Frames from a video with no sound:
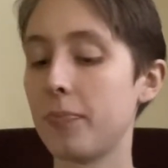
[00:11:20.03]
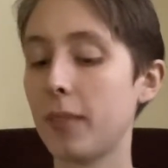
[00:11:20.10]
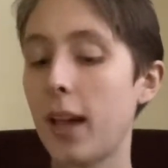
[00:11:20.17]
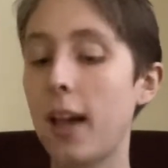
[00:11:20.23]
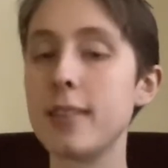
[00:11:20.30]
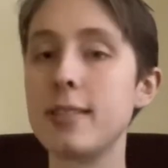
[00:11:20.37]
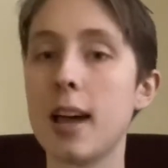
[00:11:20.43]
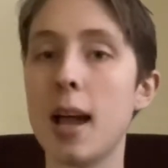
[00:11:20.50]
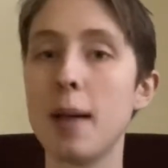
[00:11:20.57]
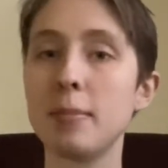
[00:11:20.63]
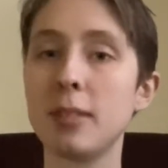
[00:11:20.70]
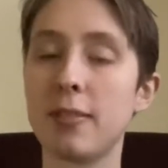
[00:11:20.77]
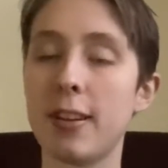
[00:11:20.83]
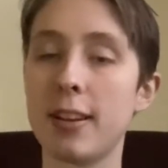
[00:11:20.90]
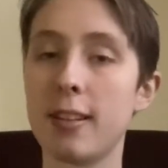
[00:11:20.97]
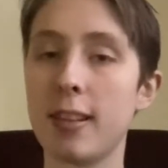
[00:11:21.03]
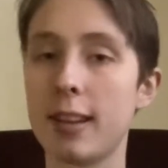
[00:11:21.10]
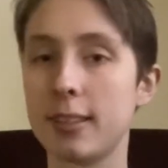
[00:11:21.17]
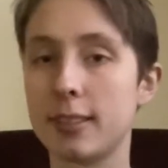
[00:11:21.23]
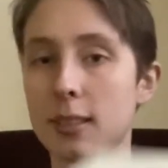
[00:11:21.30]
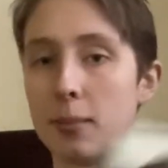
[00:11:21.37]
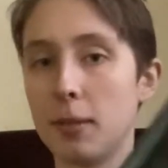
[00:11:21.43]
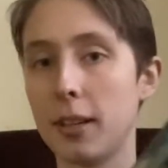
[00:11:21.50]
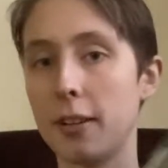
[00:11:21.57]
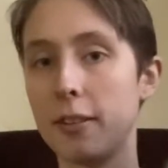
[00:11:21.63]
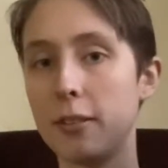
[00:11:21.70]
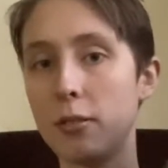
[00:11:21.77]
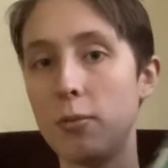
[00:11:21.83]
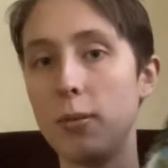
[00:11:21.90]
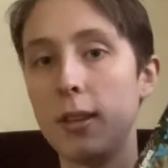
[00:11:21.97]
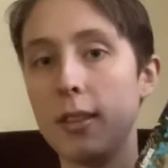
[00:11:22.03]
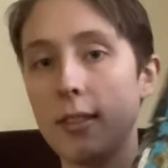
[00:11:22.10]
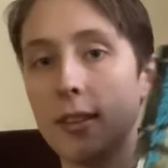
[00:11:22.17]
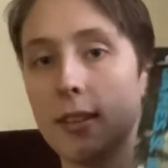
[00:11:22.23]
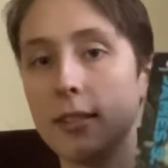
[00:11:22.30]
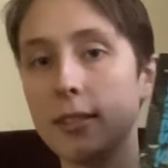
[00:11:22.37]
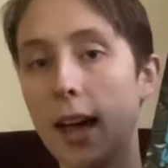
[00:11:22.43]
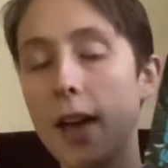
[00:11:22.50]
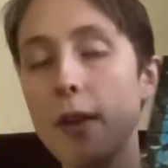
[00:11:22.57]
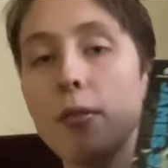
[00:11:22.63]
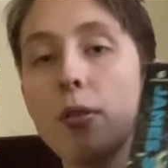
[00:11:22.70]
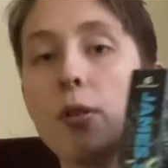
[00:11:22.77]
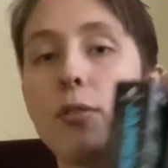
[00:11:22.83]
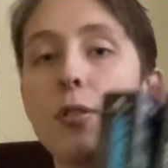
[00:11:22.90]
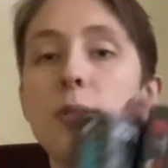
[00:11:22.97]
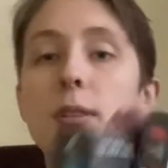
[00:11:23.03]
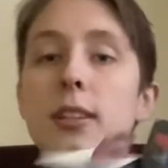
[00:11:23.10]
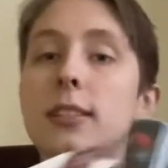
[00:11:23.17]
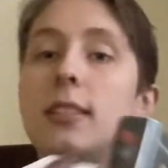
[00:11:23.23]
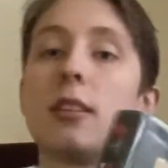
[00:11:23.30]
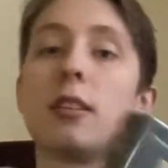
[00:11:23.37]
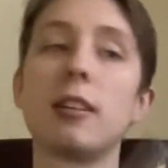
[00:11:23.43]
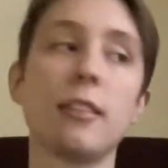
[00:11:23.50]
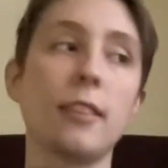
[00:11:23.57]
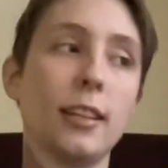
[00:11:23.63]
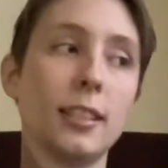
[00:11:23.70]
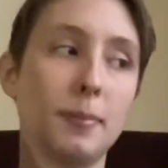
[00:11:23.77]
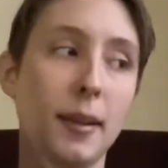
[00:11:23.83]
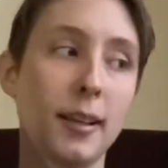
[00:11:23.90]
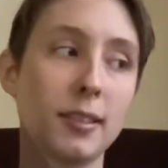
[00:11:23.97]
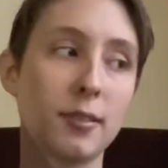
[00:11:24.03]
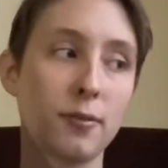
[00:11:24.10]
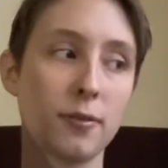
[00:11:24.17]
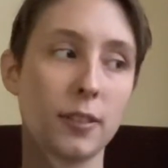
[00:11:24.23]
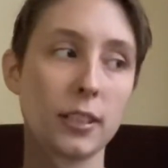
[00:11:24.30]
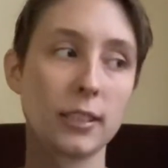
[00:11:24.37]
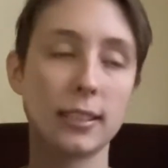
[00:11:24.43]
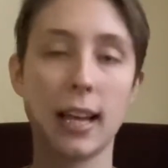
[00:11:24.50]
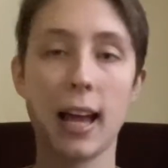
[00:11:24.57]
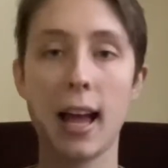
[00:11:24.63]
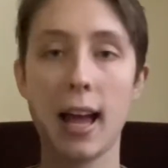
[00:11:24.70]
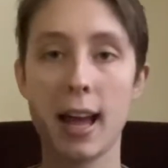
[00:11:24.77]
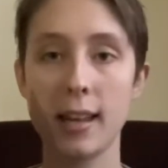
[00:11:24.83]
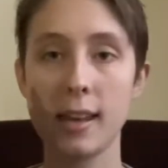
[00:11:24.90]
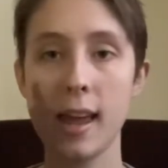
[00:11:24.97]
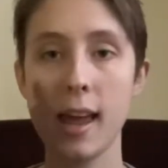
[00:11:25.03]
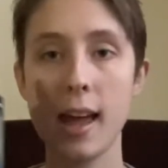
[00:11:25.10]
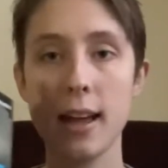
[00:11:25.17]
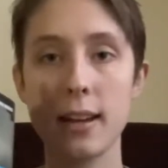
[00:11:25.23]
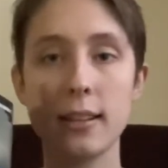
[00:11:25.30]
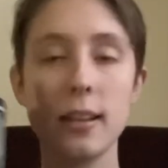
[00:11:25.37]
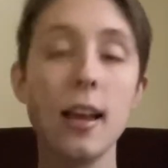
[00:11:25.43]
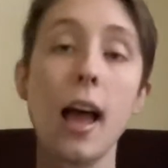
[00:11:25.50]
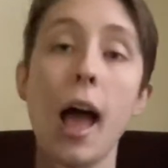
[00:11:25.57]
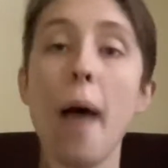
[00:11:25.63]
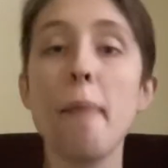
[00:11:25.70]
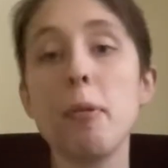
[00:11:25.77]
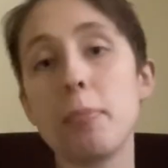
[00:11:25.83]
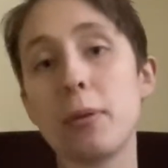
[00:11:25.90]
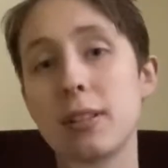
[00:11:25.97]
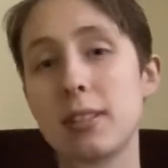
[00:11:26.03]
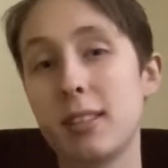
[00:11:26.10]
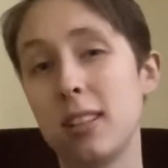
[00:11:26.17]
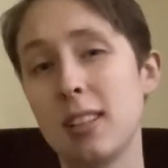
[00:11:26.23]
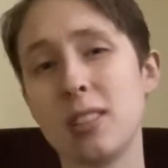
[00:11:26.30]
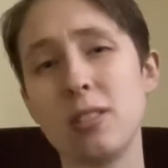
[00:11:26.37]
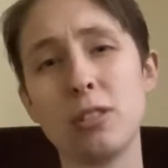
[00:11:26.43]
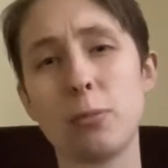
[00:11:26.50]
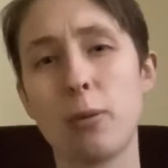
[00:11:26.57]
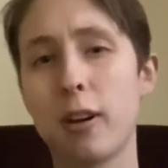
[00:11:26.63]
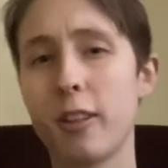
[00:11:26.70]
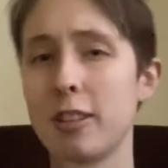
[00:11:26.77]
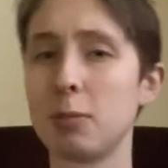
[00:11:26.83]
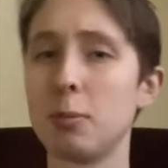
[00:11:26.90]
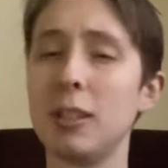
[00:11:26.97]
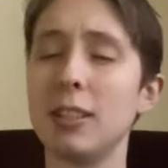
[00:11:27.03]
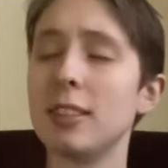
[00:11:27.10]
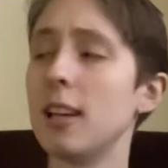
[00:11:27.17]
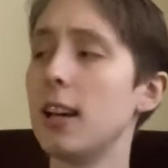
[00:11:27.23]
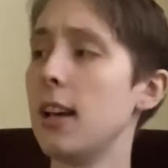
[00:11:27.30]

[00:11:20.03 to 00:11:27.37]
at times I find a lot of similarities between these. I don't know if you would consider The Expanse First Contact. I'm at book six, no spoilers please.